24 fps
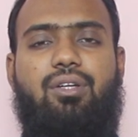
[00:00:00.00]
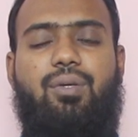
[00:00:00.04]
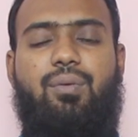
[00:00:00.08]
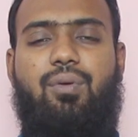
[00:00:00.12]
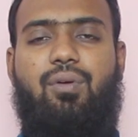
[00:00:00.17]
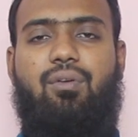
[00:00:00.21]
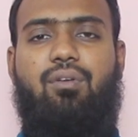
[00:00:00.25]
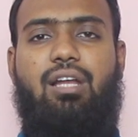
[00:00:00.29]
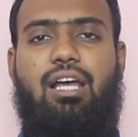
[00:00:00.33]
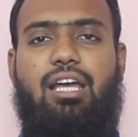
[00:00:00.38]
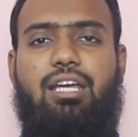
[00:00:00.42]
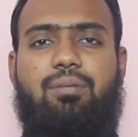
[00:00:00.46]
If
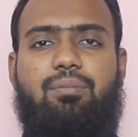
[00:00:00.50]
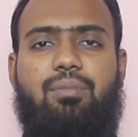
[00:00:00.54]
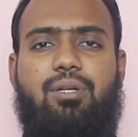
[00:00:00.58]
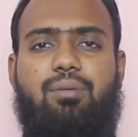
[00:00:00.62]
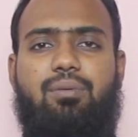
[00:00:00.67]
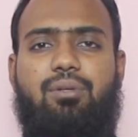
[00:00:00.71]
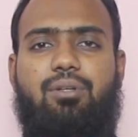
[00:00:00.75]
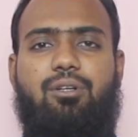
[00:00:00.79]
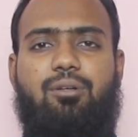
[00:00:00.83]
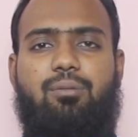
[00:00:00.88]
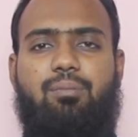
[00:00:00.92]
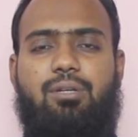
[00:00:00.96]
you like my
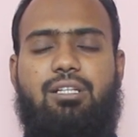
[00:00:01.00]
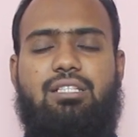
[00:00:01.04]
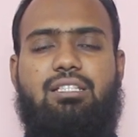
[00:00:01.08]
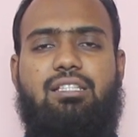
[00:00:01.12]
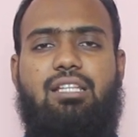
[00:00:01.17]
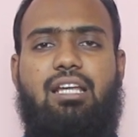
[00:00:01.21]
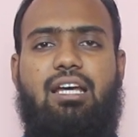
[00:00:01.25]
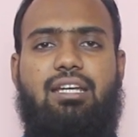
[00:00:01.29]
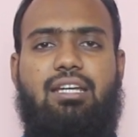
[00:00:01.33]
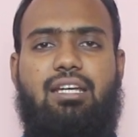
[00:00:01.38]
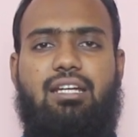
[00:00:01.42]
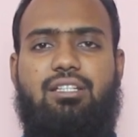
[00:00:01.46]
video, please
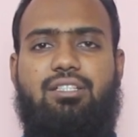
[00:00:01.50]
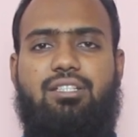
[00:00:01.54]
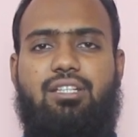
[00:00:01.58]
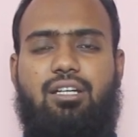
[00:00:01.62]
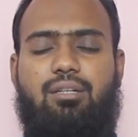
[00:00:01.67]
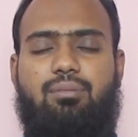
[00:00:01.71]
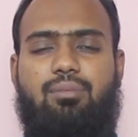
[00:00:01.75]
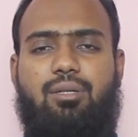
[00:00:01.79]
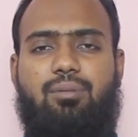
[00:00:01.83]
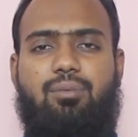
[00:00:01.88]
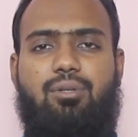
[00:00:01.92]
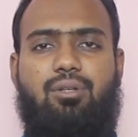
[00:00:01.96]
like and
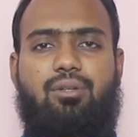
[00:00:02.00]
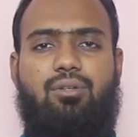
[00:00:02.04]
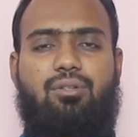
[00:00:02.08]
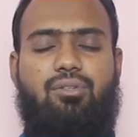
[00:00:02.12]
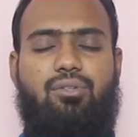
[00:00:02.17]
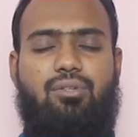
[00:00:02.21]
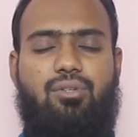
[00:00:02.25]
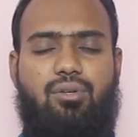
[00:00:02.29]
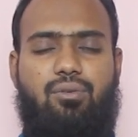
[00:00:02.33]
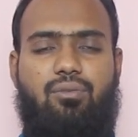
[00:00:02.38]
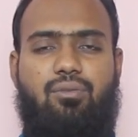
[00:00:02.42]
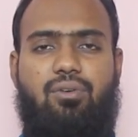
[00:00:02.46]
share my video
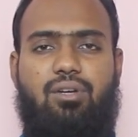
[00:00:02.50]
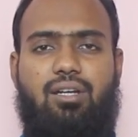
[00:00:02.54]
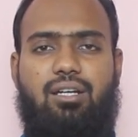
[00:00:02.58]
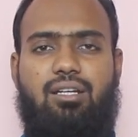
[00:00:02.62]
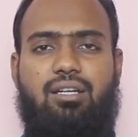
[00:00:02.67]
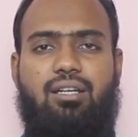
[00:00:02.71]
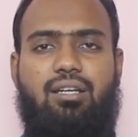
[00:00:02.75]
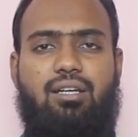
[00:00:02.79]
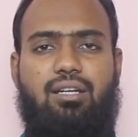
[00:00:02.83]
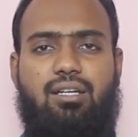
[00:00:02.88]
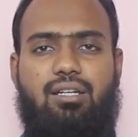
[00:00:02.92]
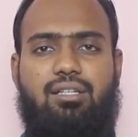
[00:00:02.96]
to your
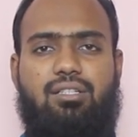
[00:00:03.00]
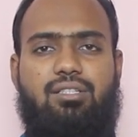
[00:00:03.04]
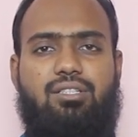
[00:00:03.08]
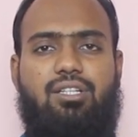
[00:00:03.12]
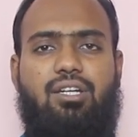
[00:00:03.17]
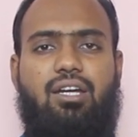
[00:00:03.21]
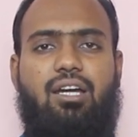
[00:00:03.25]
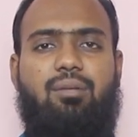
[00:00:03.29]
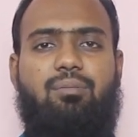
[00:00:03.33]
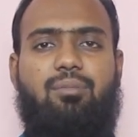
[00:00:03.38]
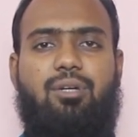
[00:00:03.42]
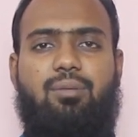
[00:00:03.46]
friend.
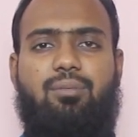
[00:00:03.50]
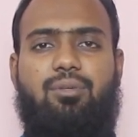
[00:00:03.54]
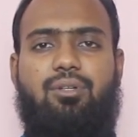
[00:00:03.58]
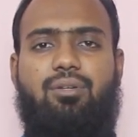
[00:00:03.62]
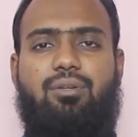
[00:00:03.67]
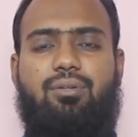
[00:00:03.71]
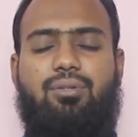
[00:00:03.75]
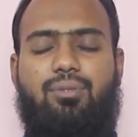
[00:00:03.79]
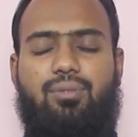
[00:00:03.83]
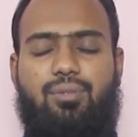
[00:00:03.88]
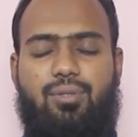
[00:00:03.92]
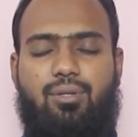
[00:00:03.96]
Share my
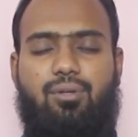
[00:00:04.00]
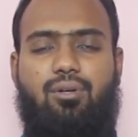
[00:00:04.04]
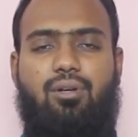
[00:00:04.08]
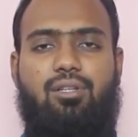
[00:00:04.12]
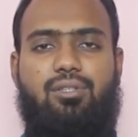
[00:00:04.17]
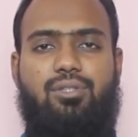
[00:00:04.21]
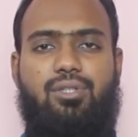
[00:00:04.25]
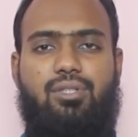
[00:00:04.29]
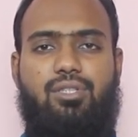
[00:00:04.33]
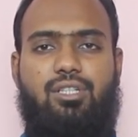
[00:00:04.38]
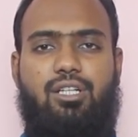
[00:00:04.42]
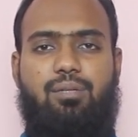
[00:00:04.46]
video to your
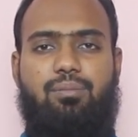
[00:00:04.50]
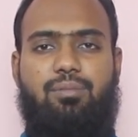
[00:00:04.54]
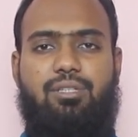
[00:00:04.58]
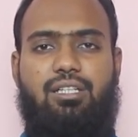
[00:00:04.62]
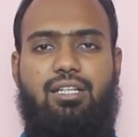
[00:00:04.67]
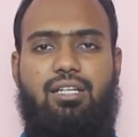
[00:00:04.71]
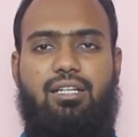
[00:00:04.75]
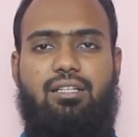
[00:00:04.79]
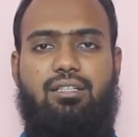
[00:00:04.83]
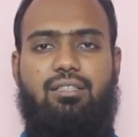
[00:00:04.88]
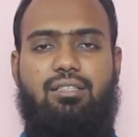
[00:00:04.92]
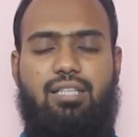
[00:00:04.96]
all social
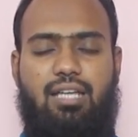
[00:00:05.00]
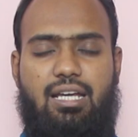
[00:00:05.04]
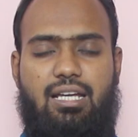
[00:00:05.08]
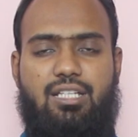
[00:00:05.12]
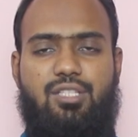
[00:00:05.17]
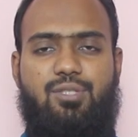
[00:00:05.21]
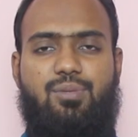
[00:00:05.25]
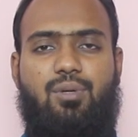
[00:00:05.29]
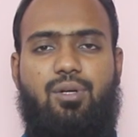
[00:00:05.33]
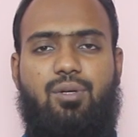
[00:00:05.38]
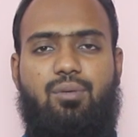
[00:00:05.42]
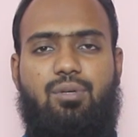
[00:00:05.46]
media.
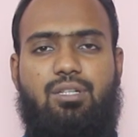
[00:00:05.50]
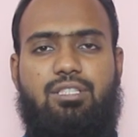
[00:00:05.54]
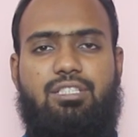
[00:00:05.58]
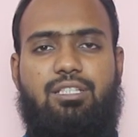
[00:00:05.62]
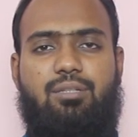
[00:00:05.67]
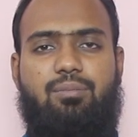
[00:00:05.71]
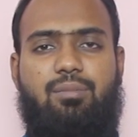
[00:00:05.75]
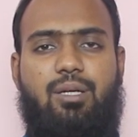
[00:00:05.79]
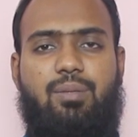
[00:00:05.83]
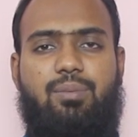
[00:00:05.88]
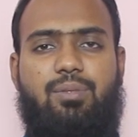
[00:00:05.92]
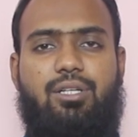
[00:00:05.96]
Thanks for
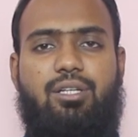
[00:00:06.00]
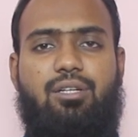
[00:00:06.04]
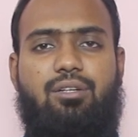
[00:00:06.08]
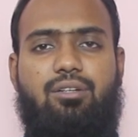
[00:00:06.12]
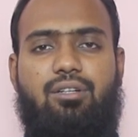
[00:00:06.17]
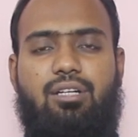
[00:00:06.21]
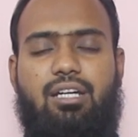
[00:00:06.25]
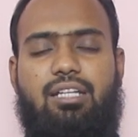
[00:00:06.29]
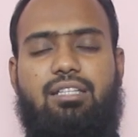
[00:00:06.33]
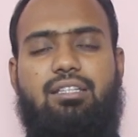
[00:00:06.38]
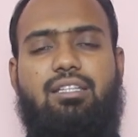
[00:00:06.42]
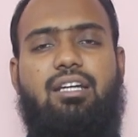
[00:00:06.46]
watching my
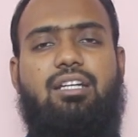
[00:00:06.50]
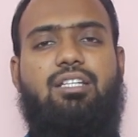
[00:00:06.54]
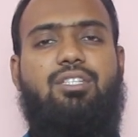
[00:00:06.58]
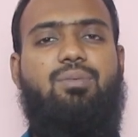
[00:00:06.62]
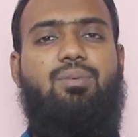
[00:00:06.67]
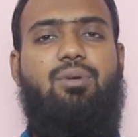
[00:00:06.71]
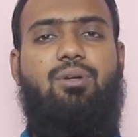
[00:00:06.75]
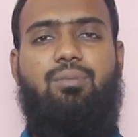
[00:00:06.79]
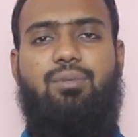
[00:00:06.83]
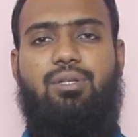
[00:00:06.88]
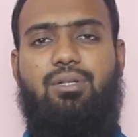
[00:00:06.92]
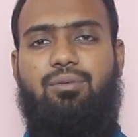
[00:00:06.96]
video and
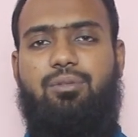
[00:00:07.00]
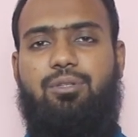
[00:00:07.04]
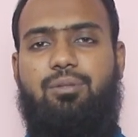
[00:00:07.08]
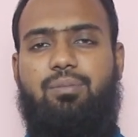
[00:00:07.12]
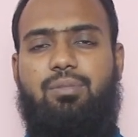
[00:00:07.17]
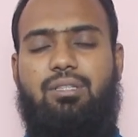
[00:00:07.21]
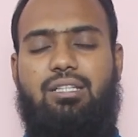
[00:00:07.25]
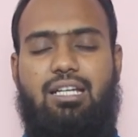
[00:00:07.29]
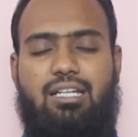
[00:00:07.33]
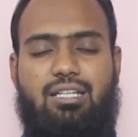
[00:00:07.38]
thanks for being with me.